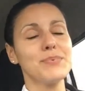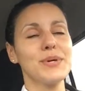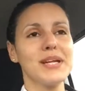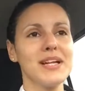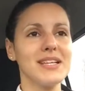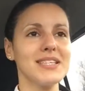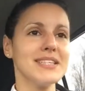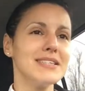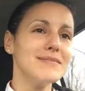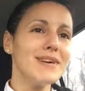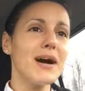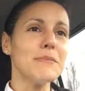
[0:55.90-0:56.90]
but
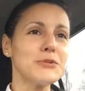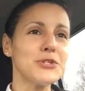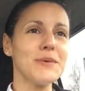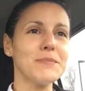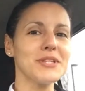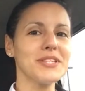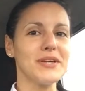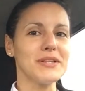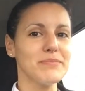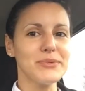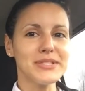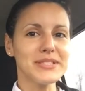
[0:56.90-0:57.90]
I'm sure I'm not the
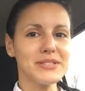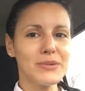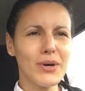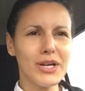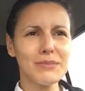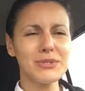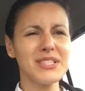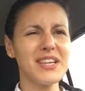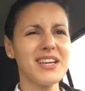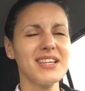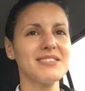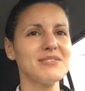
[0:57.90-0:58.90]
only person who woke up
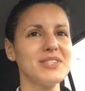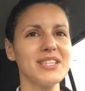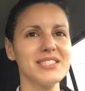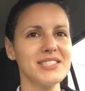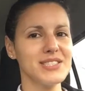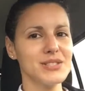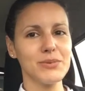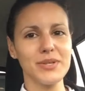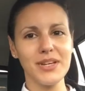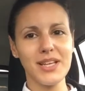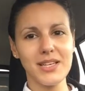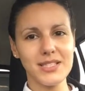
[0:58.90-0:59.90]
today and really didn't
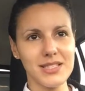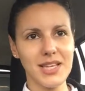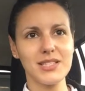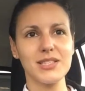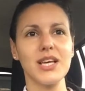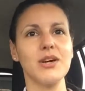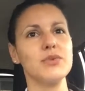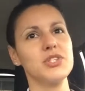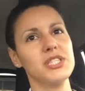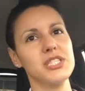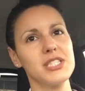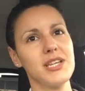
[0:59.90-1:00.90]
realize that we
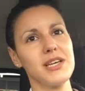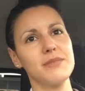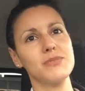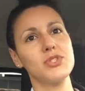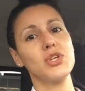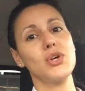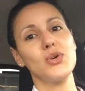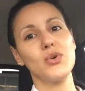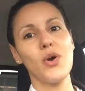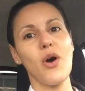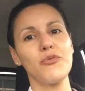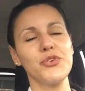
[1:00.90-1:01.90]
changed time, so
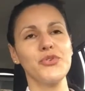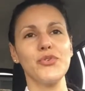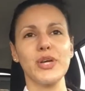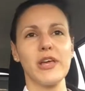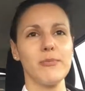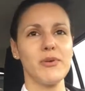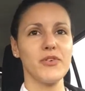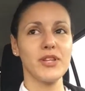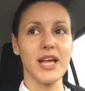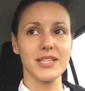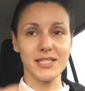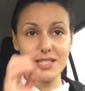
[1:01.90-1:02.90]
hope you forgive me for
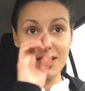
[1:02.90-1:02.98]
that.